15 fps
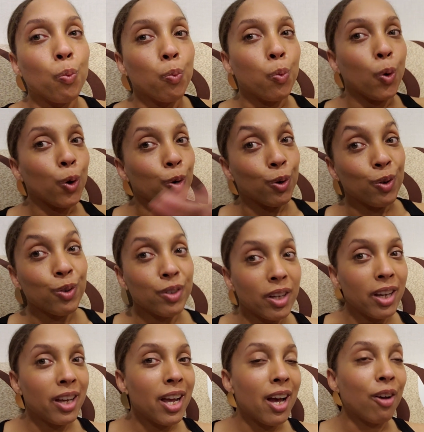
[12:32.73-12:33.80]
world
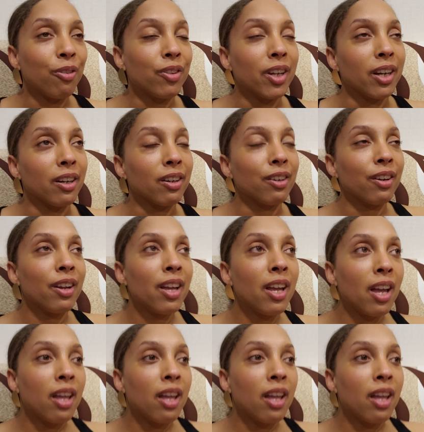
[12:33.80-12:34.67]
out there